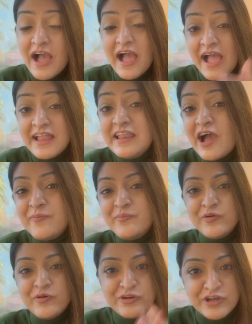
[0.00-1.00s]
and
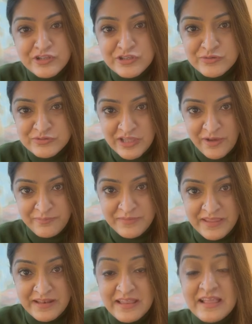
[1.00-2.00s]
upload a new thumbnail.